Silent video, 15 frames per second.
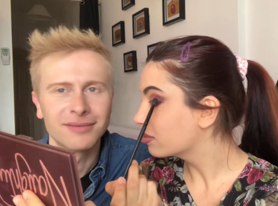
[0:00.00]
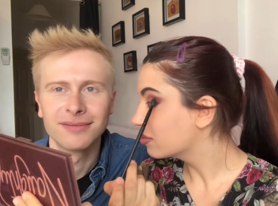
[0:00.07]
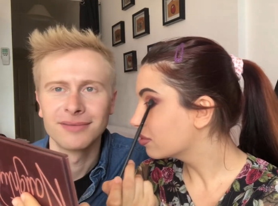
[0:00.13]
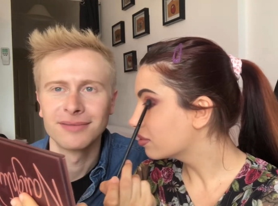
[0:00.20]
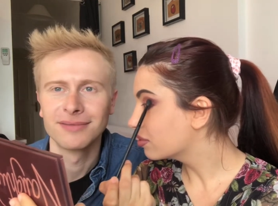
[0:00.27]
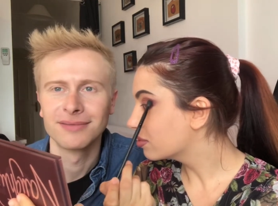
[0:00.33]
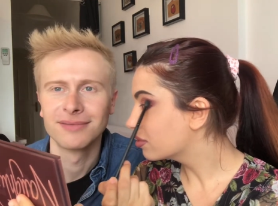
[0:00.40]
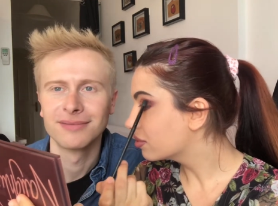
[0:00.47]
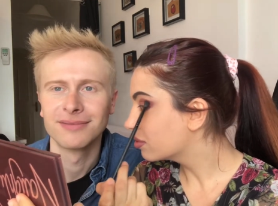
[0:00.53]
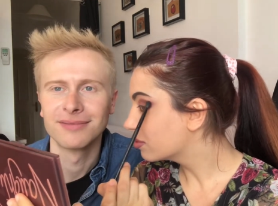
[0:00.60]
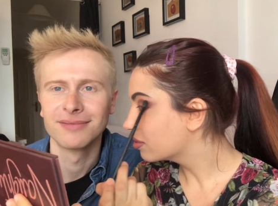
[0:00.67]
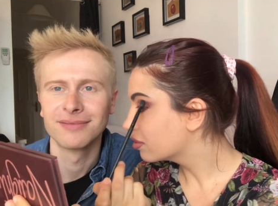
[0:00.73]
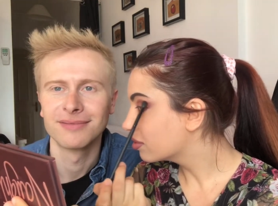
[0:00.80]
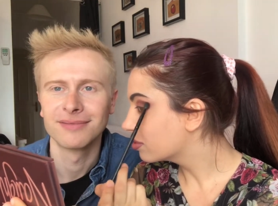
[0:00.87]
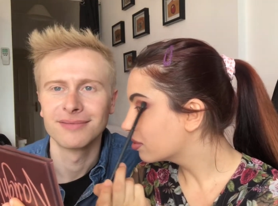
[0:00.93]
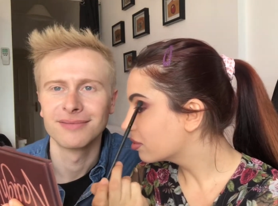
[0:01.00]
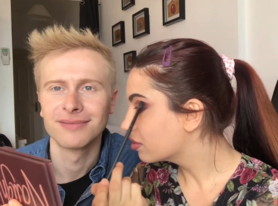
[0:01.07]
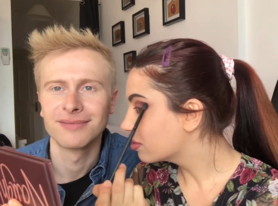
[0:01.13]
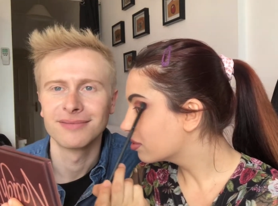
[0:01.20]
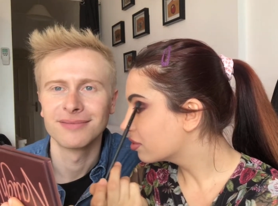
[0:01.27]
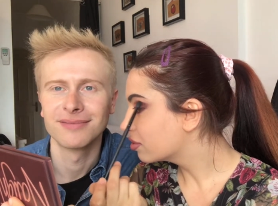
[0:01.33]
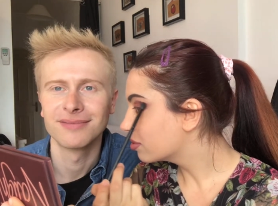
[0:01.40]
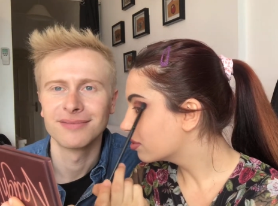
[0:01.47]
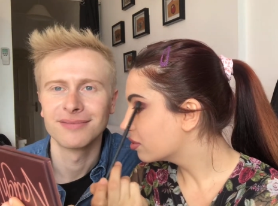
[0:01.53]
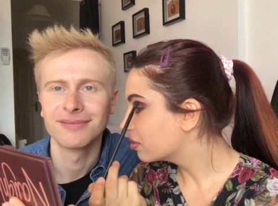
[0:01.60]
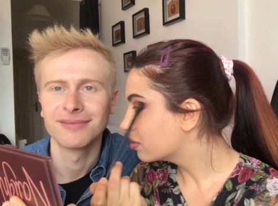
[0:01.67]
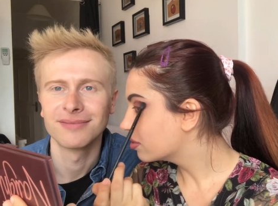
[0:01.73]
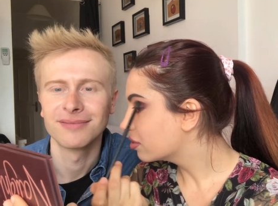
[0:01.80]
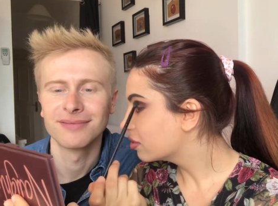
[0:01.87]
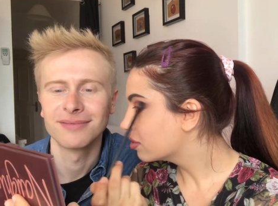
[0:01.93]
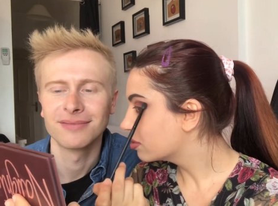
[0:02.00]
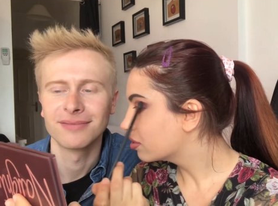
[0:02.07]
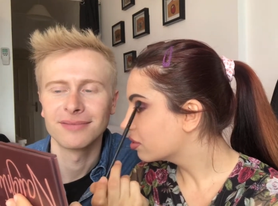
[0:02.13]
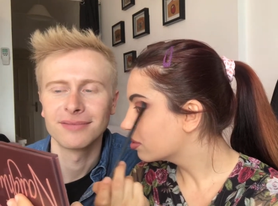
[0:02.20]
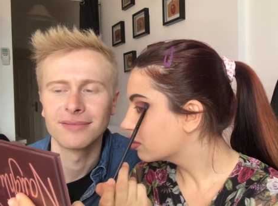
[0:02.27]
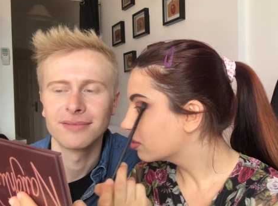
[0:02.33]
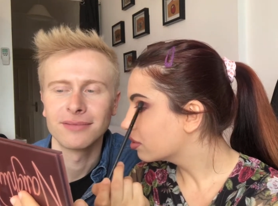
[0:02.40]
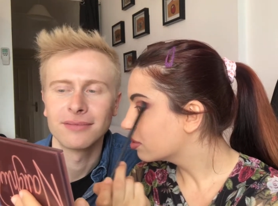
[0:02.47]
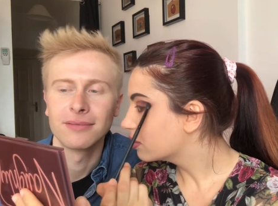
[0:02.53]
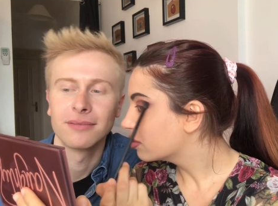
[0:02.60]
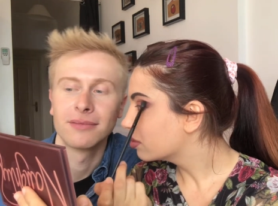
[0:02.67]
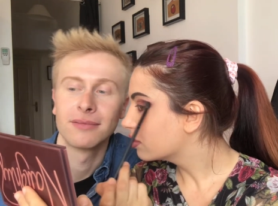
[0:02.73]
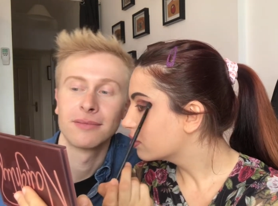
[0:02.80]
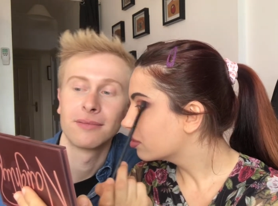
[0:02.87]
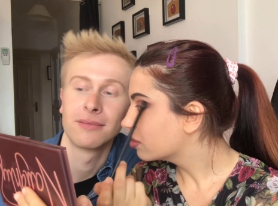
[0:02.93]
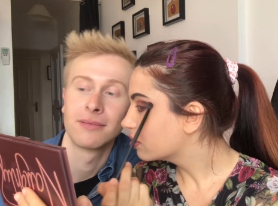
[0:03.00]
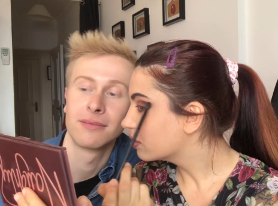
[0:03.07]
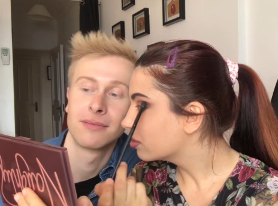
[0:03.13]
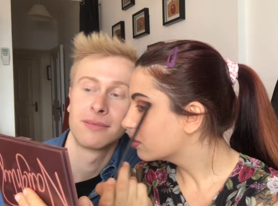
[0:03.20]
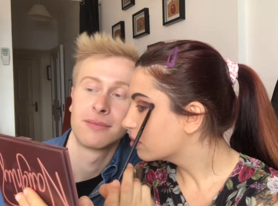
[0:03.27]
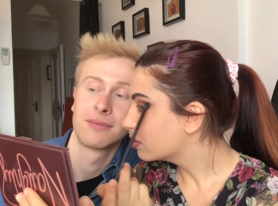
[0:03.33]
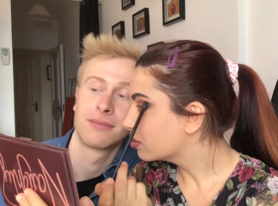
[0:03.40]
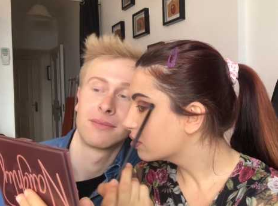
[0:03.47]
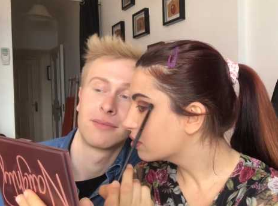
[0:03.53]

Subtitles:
(silence)